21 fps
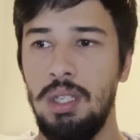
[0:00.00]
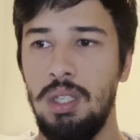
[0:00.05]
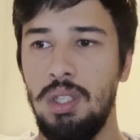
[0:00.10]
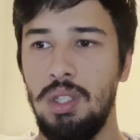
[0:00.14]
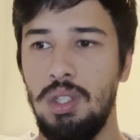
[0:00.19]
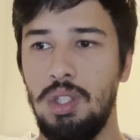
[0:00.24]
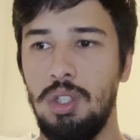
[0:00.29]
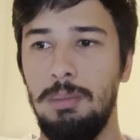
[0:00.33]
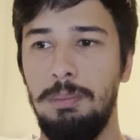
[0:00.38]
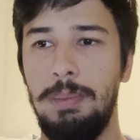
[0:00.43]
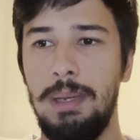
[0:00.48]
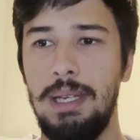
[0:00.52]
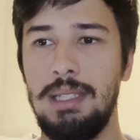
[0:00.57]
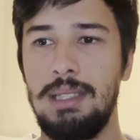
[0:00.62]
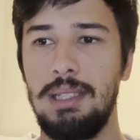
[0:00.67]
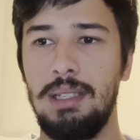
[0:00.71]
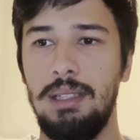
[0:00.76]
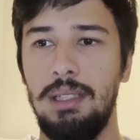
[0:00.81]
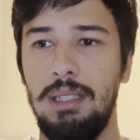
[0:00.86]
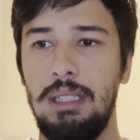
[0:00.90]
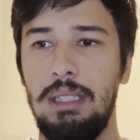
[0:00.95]
So
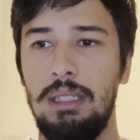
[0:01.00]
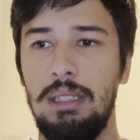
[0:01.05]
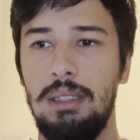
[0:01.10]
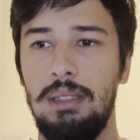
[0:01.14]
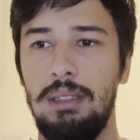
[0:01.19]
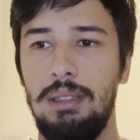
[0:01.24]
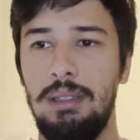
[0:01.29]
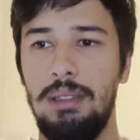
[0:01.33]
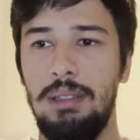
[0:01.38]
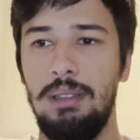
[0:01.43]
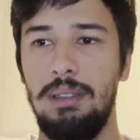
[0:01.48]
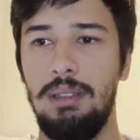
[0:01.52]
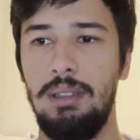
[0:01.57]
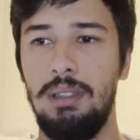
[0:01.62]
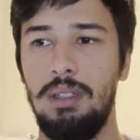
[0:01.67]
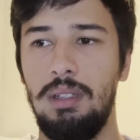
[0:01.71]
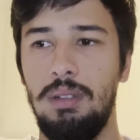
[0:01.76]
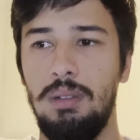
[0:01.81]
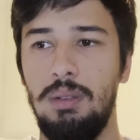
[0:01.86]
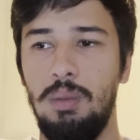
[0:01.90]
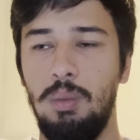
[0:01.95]
basically, you
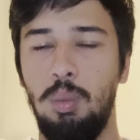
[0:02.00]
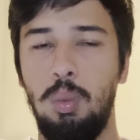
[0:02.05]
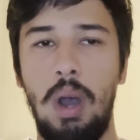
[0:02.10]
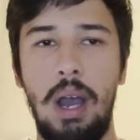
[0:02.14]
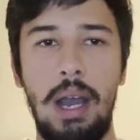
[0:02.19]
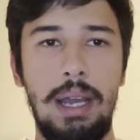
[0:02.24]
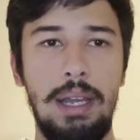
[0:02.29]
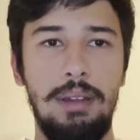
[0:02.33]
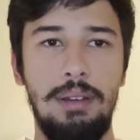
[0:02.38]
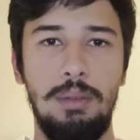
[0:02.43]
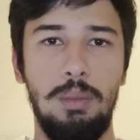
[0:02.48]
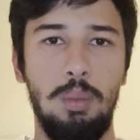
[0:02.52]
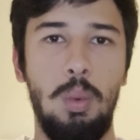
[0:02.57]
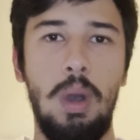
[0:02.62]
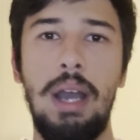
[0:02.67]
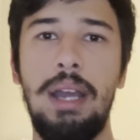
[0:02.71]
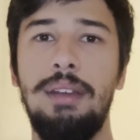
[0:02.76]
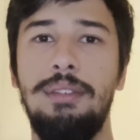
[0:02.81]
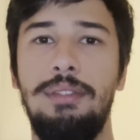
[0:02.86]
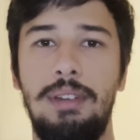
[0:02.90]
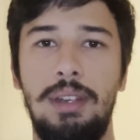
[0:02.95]
know, why,
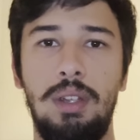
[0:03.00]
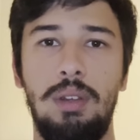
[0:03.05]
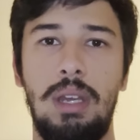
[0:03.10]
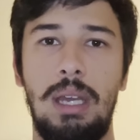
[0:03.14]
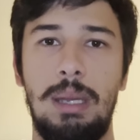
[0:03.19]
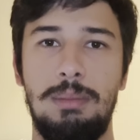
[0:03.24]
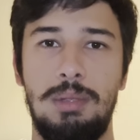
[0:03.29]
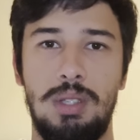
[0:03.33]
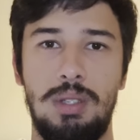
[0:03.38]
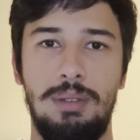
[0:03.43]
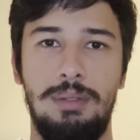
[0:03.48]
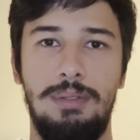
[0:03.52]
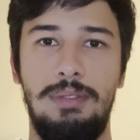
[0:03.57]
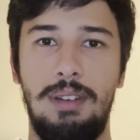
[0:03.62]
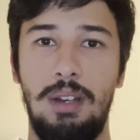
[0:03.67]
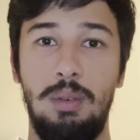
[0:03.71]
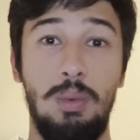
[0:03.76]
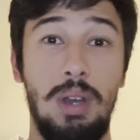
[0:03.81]
why are video games so fun?